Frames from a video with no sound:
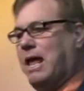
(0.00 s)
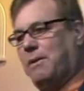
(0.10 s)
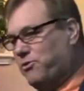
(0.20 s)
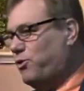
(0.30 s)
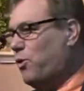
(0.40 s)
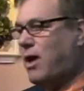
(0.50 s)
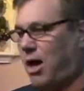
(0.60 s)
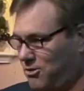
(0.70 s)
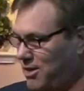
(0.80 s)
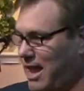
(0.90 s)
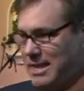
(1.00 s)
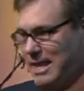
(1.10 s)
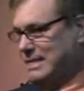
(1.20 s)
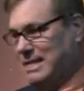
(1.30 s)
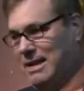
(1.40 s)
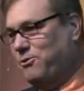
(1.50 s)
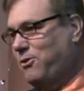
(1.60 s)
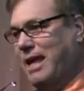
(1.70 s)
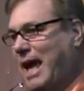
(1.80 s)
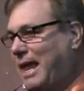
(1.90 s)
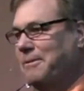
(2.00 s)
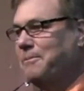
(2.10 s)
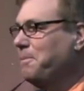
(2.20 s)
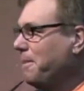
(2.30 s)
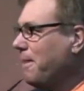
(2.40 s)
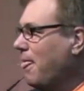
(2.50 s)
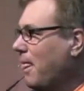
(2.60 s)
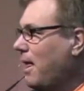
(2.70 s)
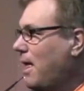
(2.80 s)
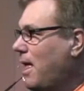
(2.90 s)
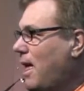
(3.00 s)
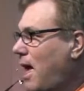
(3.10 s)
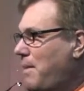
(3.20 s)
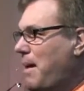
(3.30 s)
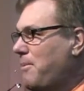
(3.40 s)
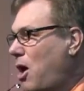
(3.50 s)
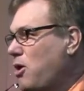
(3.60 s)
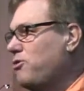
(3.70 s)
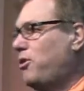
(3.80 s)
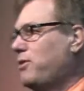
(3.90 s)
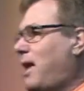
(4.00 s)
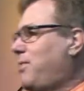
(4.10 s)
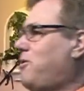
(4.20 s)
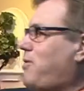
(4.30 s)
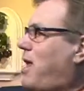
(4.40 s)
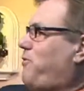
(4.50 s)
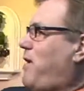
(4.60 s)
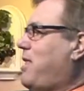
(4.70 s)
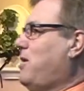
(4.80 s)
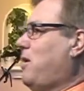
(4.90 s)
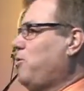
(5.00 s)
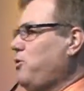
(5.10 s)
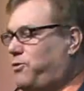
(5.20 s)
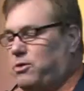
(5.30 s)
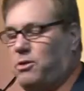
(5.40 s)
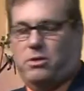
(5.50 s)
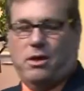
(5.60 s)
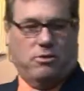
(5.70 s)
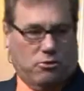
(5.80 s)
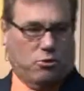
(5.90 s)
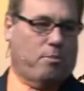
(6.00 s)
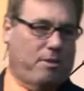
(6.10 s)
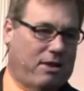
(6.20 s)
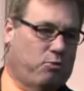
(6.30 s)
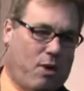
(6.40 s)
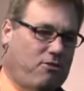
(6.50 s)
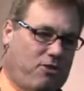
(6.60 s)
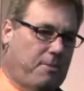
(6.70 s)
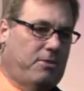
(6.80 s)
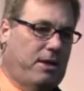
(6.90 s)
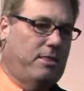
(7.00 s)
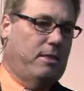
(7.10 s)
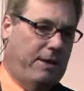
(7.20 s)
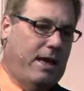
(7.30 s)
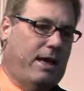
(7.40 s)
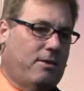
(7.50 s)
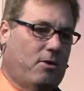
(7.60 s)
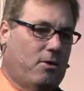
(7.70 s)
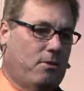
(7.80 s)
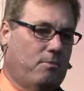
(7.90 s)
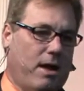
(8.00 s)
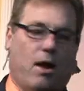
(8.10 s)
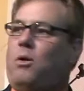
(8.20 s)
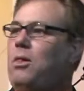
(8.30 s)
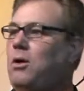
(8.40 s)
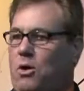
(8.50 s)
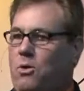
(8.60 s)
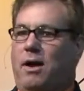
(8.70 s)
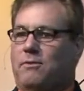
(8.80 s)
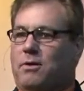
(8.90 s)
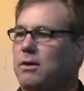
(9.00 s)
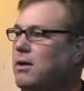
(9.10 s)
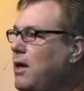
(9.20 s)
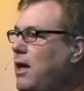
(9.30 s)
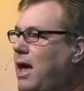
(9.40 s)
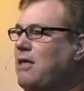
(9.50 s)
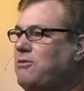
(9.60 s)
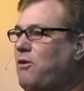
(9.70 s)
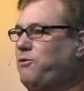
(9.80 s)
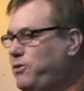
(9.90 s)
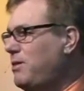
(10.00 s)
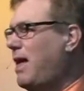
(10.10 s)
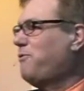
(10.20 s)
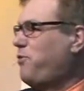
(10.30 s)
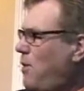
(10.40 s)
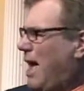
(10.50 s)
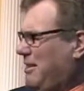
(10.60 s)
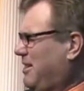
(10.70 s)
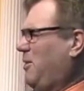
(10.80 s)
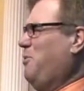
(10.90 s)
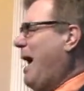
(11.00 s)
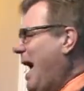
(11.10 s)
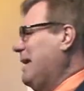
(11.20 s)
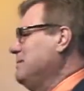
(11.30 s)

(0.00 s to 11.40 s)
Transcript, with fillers: It was four dollars and eighteen cents for a gallon. I mean, I mean, I usually look down there and try to find, you know, you, the, the, the store brand's way cheaper than Pet or Mayola or whoever. And I saw food line four. I said, what?